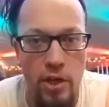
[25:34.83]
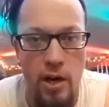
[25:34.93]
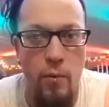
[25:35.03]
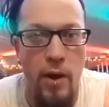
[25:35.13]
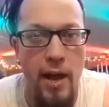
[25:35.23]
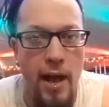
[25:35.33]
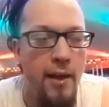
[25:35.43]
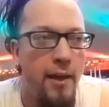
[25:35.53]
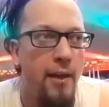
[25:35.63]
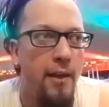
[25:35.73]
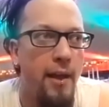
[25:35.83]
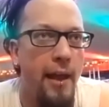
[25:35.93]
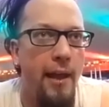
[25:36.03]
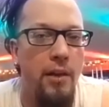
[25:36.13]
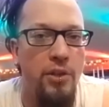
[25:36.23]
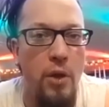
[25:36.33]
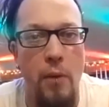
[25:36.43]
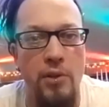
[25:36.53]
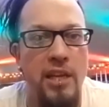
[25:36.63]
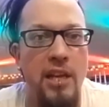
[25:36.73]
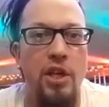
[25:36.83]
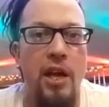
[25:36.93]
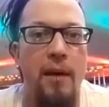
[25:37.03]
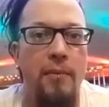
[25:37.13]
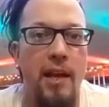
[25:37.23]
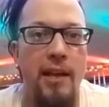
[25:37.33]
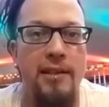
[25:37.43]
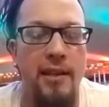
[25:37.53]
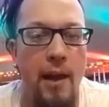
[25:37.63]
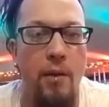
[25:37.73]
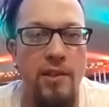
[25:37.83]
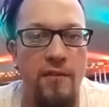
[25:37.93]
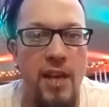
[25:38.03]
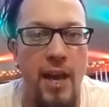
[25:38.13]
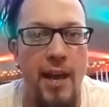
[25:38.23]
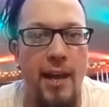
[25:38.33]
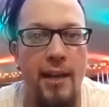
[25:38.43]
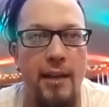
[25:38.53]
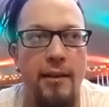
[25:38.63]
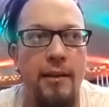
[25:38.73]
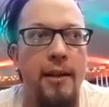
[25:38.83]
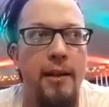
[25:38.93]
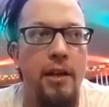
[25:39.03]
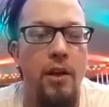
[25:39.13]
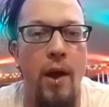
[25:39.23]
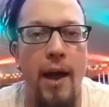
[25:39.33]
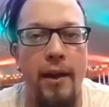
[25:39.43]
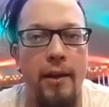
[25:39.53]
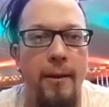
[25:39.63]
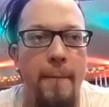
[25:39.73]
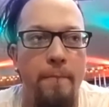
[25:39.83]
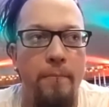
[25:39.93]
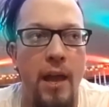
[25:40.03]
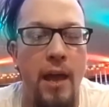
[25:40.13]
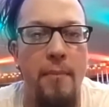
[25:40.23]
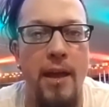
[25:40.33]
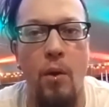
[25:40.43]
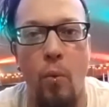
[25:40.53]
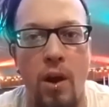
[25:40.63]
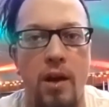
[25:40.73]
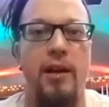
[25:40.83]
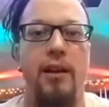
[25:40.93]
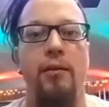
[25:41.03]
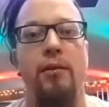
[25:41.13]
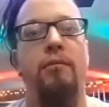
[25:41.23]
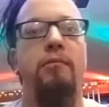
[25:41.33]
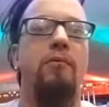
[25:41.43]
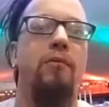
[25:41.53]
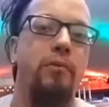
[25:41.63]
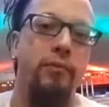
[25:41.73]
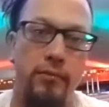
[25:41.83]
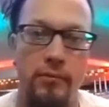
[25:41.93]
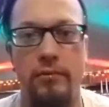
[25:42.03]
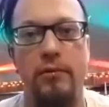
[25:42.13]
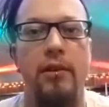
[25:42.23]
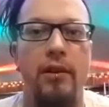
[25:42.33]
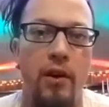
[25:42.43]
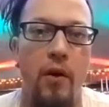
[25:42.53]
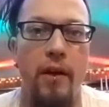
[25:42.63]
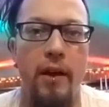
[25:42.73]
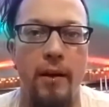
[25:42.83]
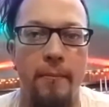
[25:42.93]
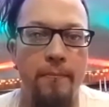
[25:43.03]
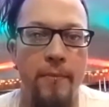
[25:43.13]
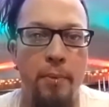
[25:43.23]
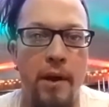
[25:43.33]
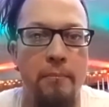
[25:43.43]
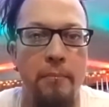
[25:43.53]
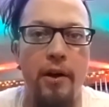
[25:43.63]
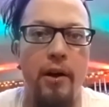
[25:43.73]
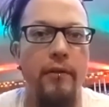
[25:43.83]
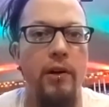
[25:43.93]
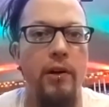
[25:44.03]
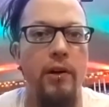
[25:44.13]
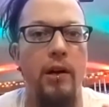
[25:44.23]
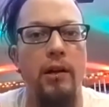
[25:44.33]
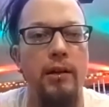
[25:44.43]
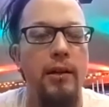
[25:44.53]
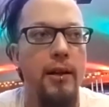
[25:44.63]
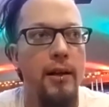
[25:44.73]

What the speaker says: Why not? And so I was teaching him the ins and outs of tag and, you know, how to make it work and, you know, the bread and butter of it all.